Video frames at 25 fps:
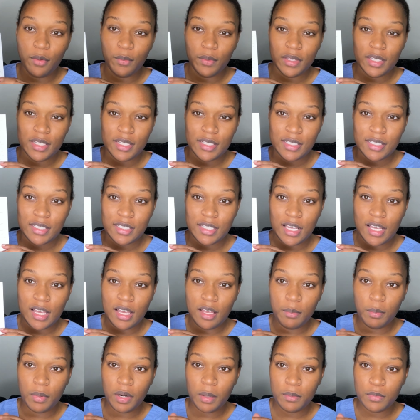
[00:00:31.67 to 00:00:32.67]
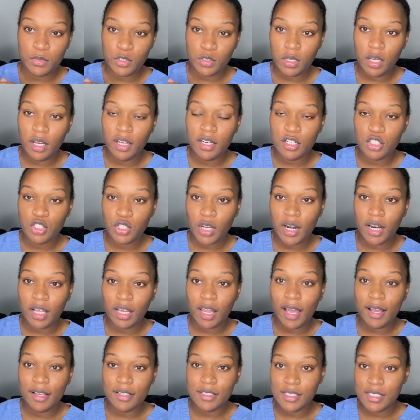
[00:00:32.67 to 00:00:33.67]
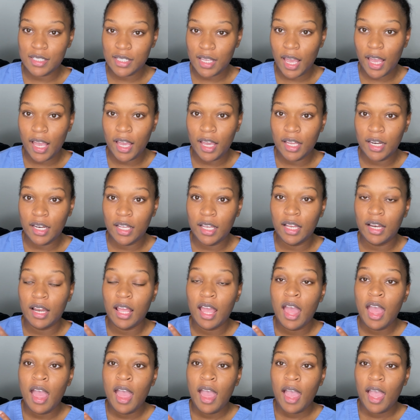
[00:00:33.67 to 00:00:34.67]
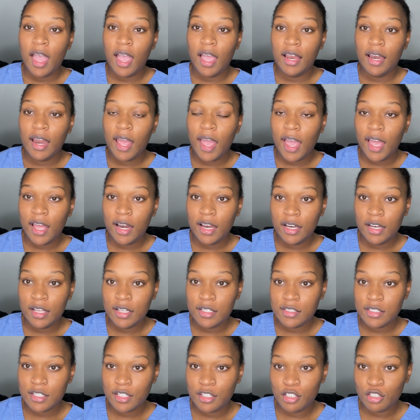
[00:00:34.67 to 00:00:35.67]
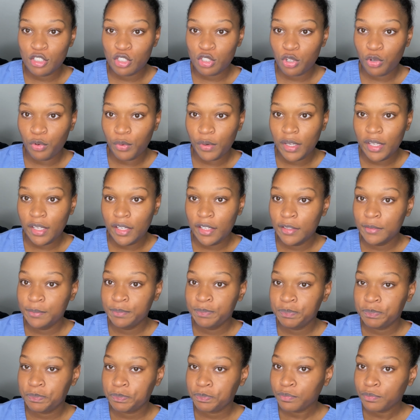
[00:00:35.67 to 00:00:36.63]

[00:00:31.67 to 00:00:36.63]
really see it but I'm gonna try to like scan it and add it into the screen